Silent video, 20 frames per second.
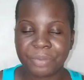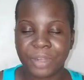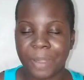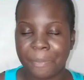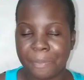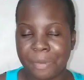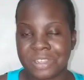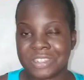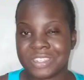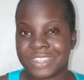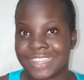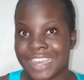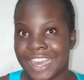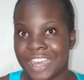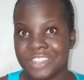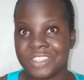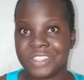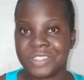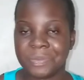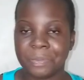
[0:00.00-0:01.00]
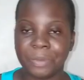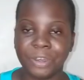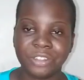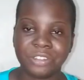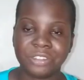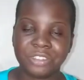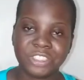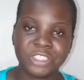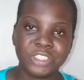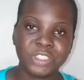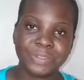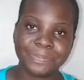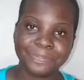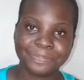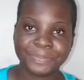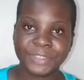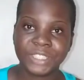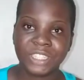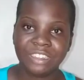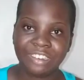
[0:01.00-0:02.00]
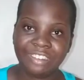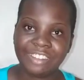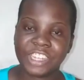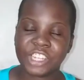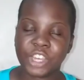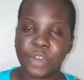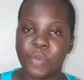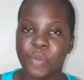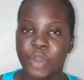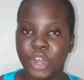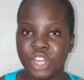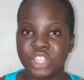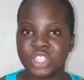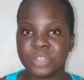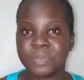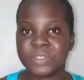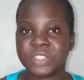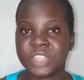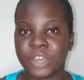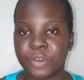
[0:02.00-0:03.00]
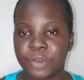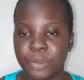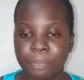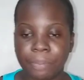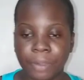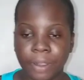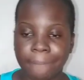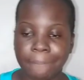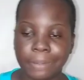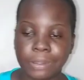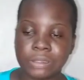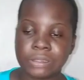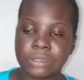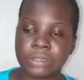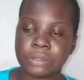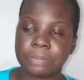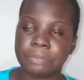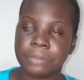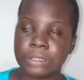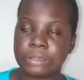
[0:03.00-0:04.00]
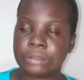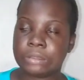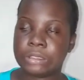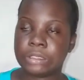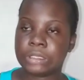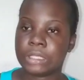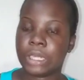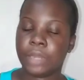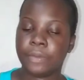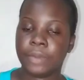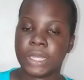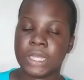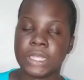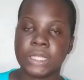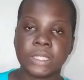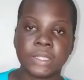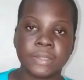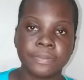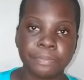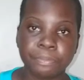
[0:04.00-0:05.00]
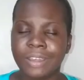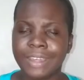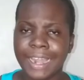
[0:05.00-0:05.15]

purpose, yes, but not a 100% good purpose, but anyways.